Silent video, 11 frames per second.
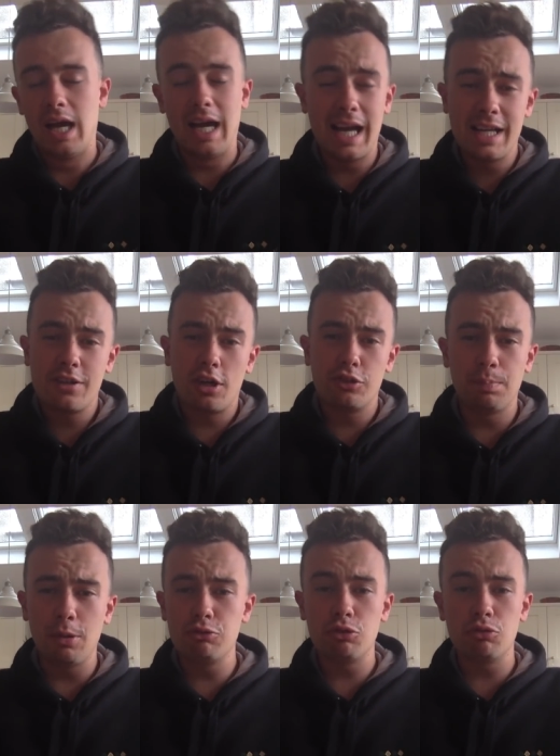And I
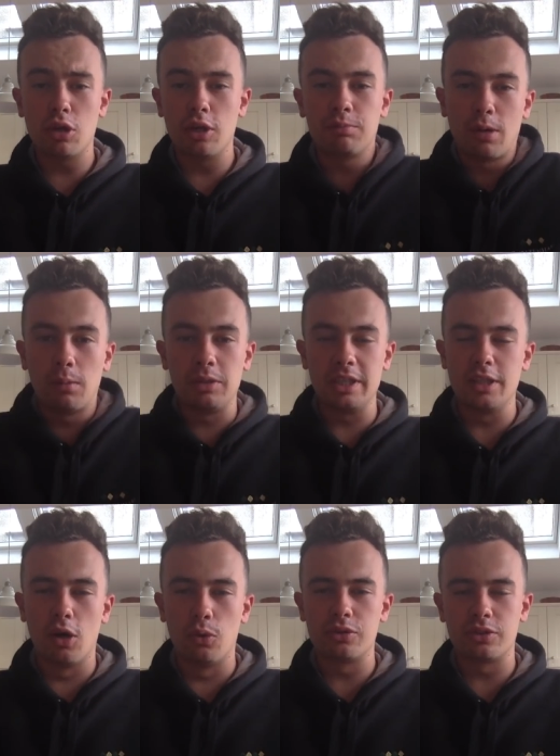suppose you guys probably
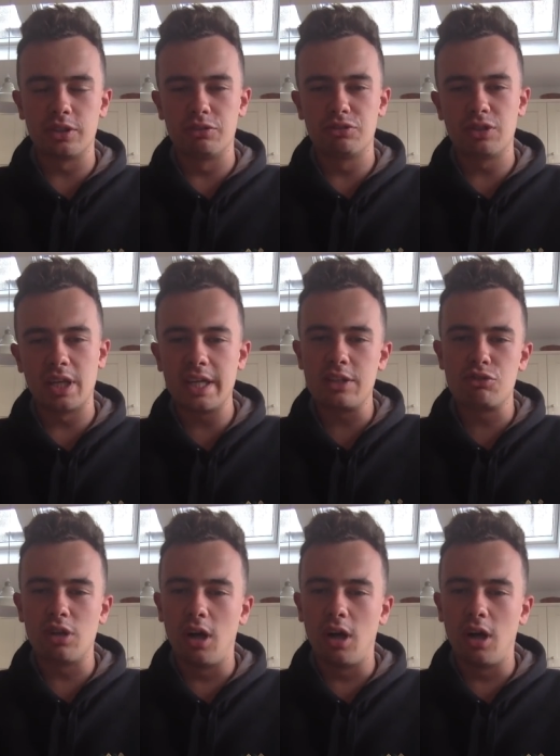know it at this stage.